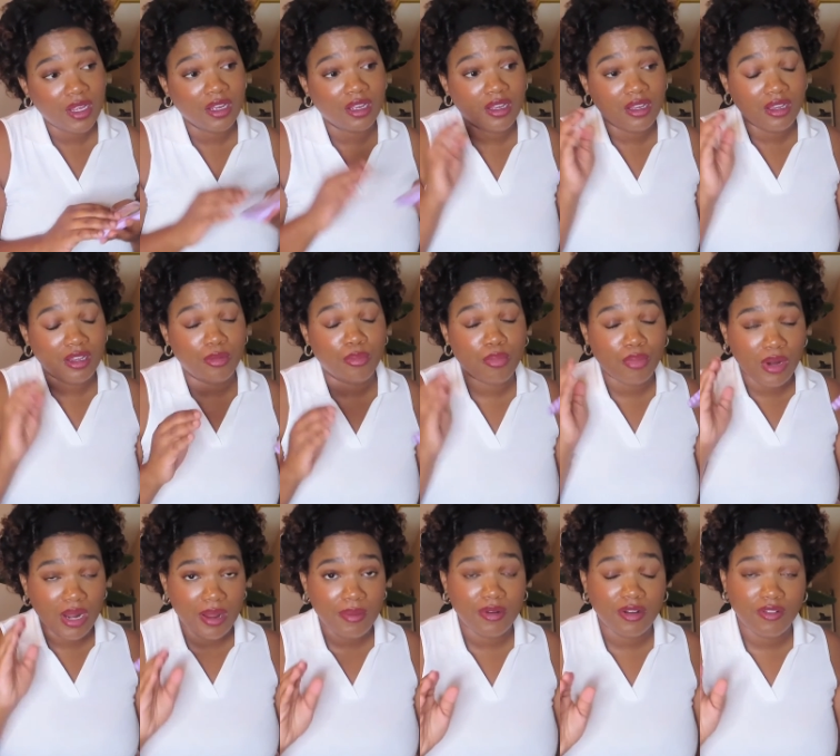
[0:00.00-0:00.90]
a good
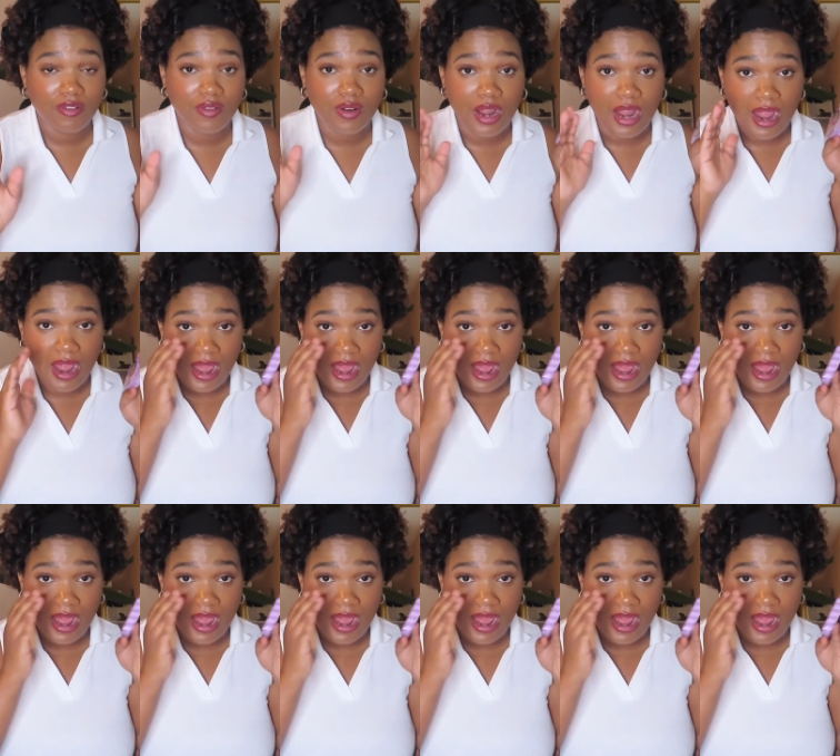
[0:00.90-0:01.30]
primer for